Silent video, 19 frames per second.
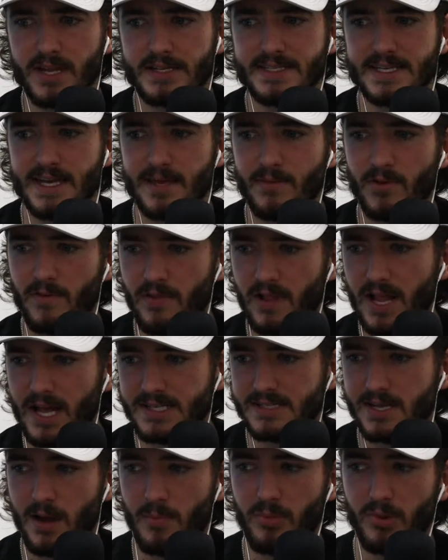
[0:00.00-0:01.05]
team over the last
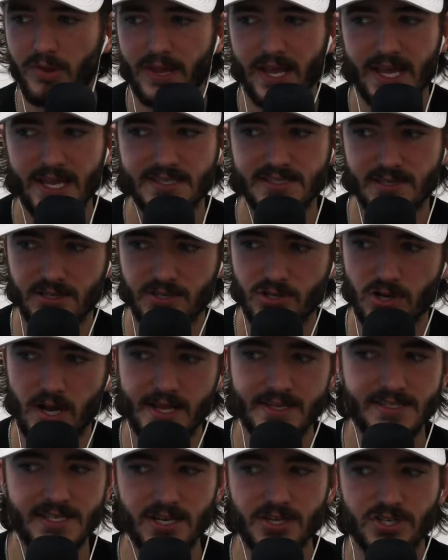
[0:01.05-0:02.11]
couple of days and the
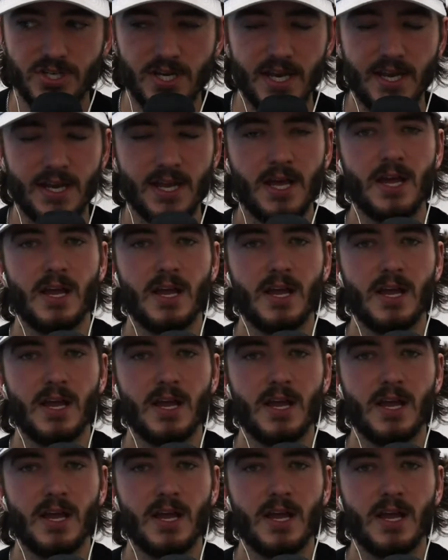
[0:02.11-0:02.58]
transition